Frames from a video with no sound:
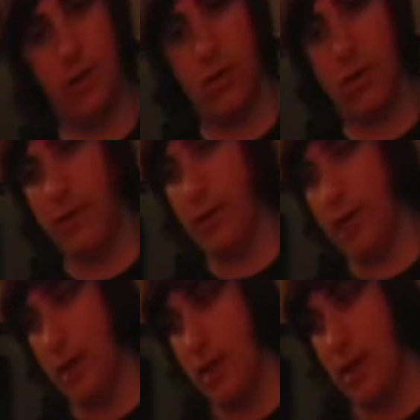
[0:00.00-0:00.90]
Airsoft,
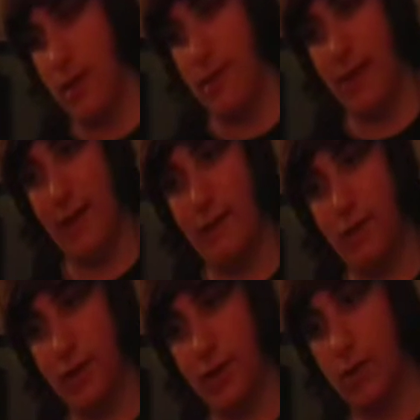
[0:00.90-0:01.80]
they
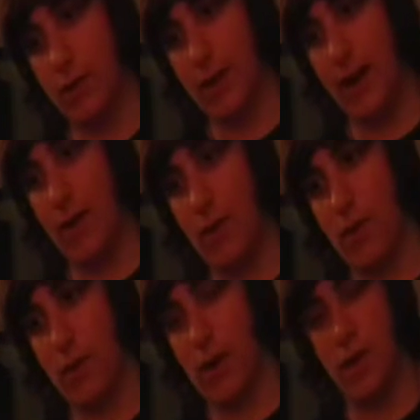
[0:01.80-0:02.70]
really don't care
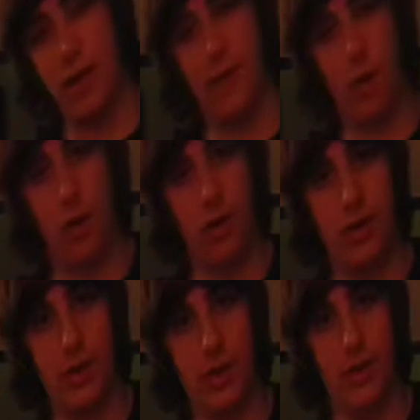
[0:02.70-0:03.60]
whether or not you have
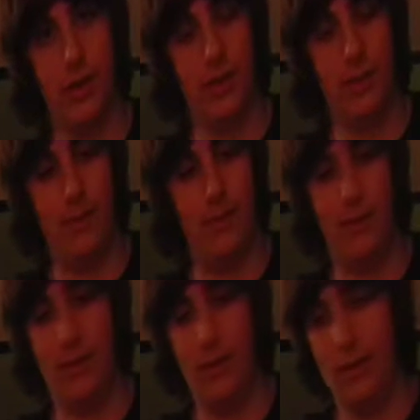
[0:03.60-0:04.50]
orange on the tip.
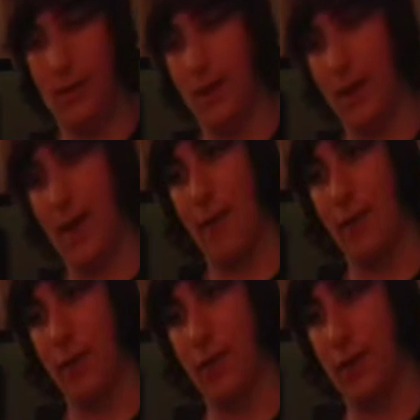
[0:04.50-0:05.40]
Like I
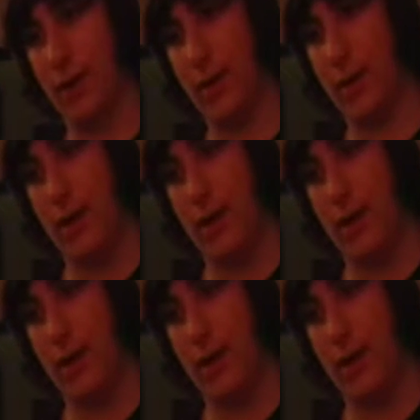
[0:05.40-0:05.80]
went over there,